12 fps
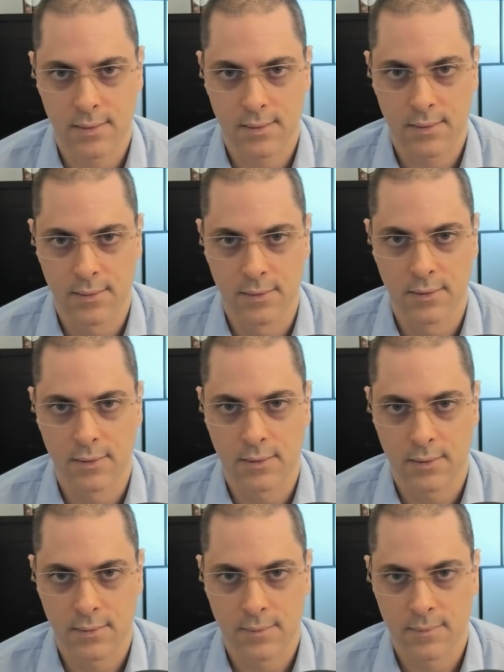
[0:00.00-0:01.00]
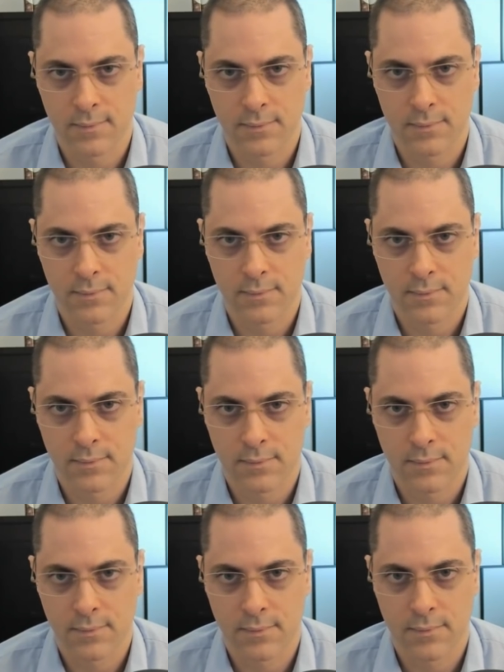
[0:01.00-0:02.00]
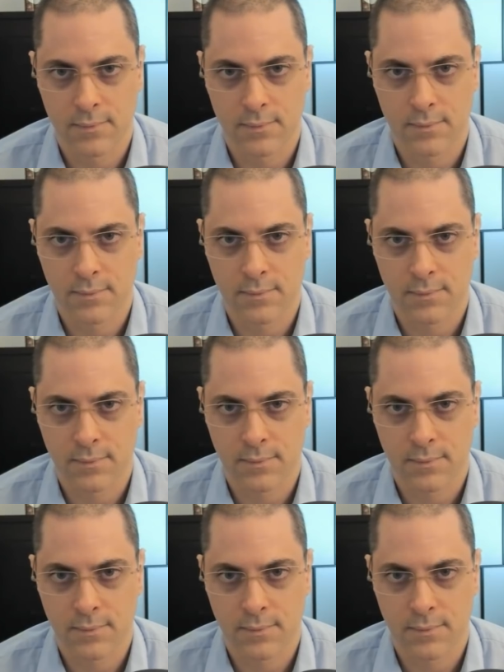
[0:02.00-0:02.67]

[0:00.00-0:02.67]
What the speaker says: No words are spoken by the person on screen.